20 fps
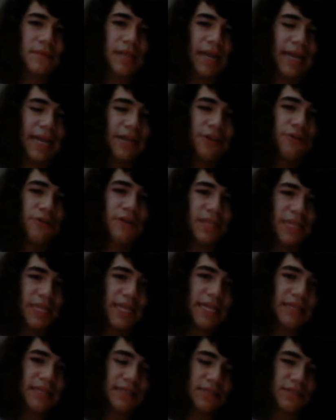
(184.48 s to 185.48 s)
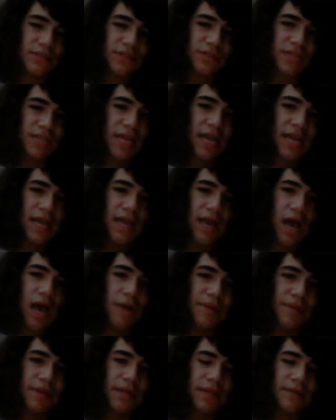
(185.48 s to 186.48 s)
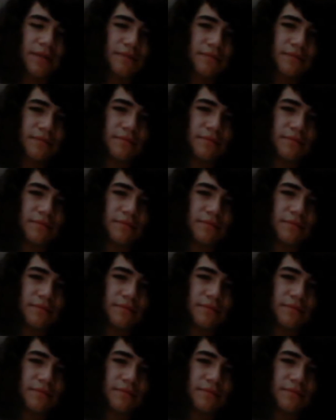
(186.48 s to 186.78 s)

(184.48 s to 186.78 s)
Like, I know what it is. It's just, asking